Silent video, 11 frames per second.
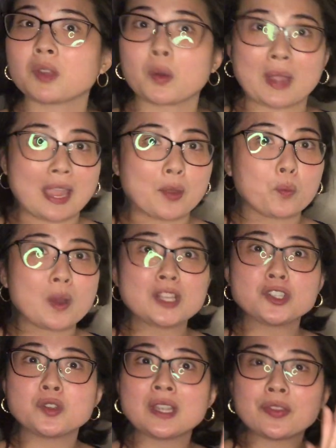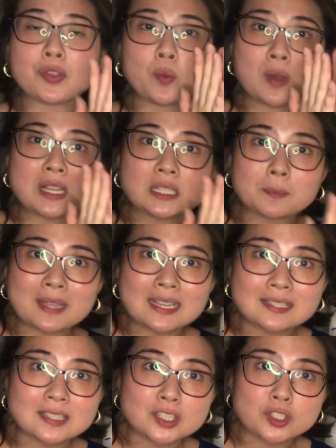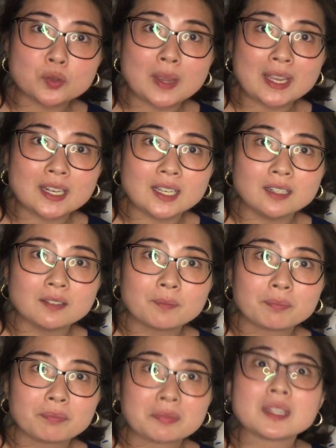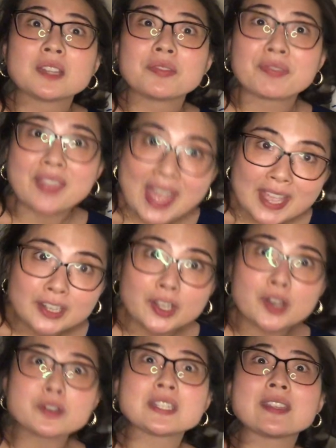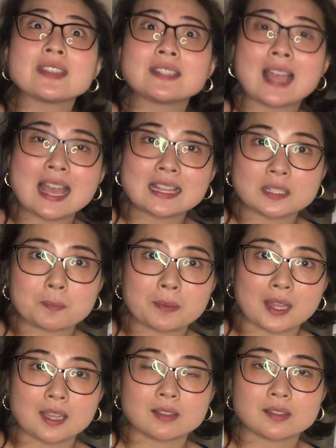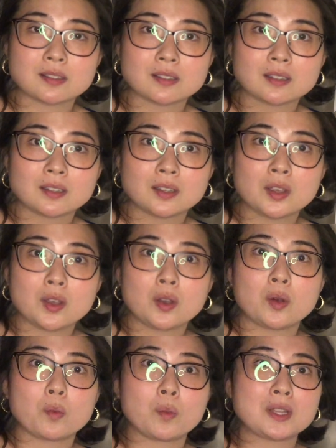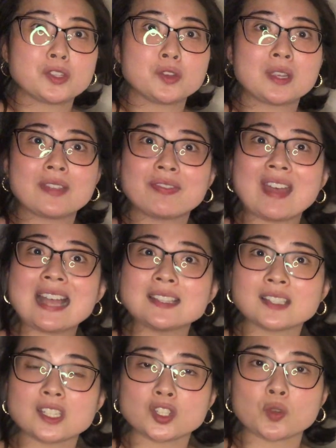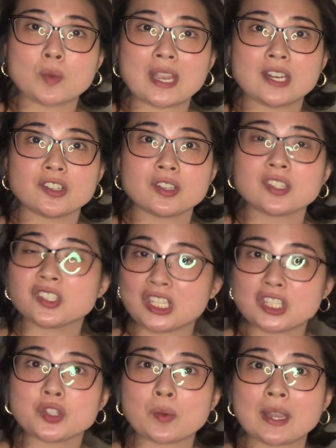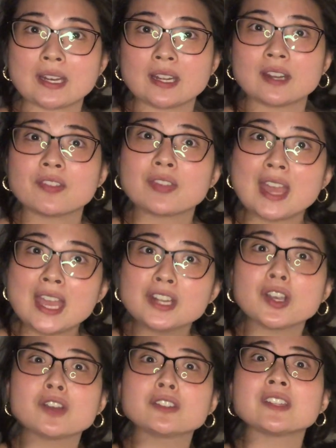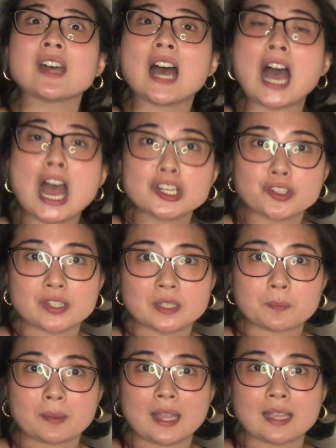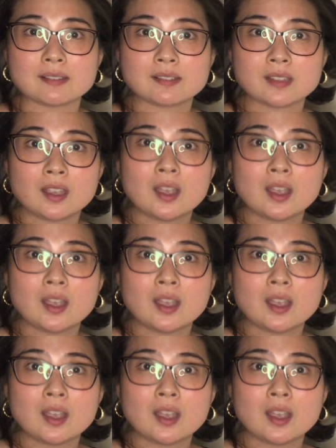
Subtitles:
Okay, once you get the ones place situated, then go to the tens place. Once you get that situated, then go to the hundreds place.